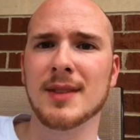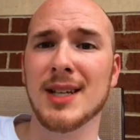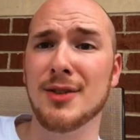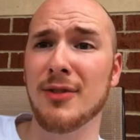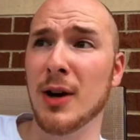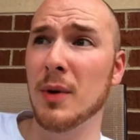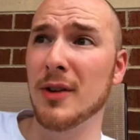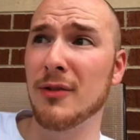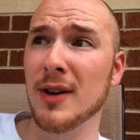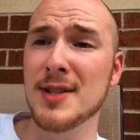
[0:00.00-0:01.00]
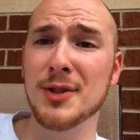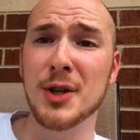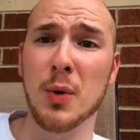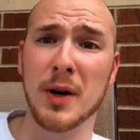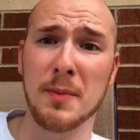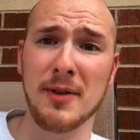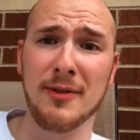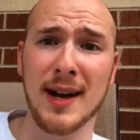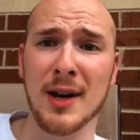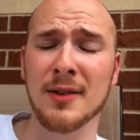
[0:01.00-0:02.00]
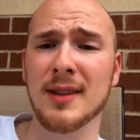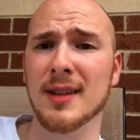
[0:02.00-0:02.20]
His fair weather friends are nowhere to be found.